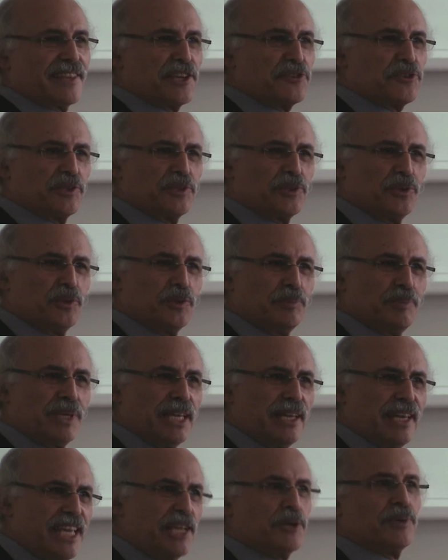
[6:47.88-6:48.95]
they should all
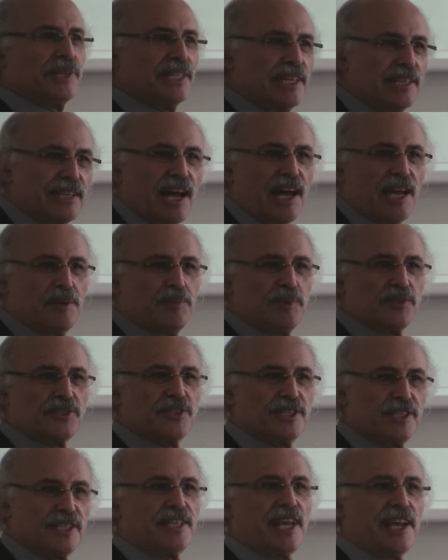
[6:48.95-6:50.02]
be equally liable
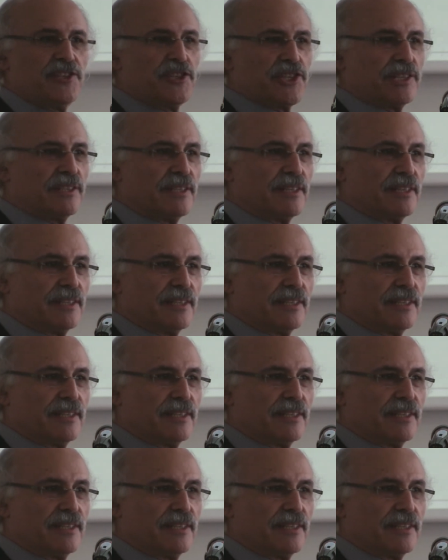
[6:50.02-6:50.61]
to detention.